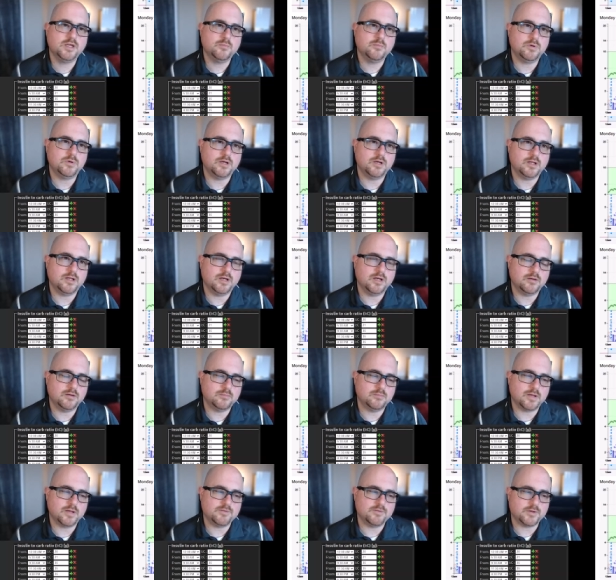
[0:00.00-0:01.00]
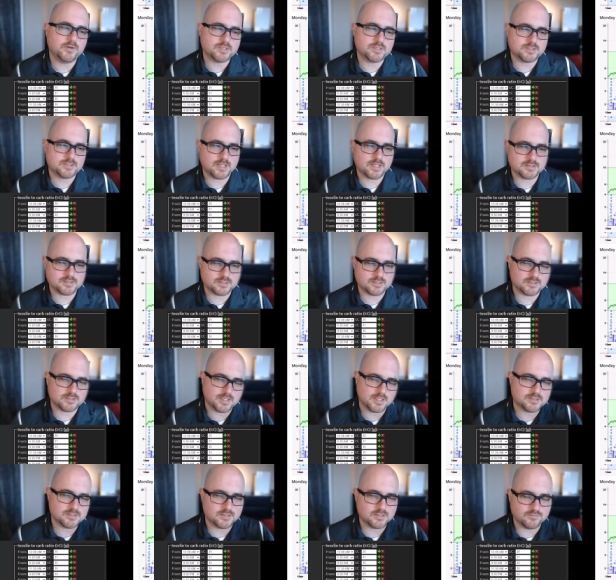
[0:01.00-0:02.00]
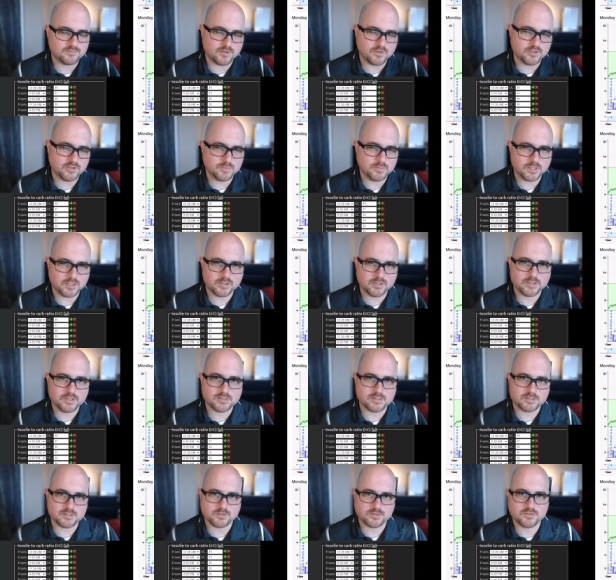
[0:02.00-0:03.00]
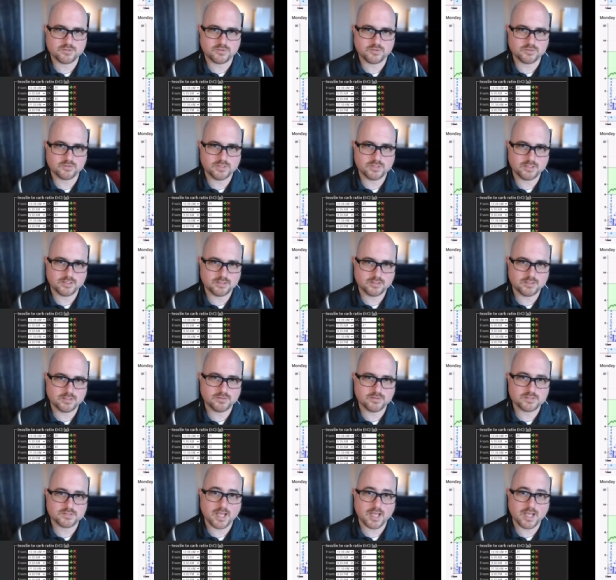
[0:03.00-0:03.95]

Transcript: But um, I've noticed as Tessa's insulin volume increases her total daily dose,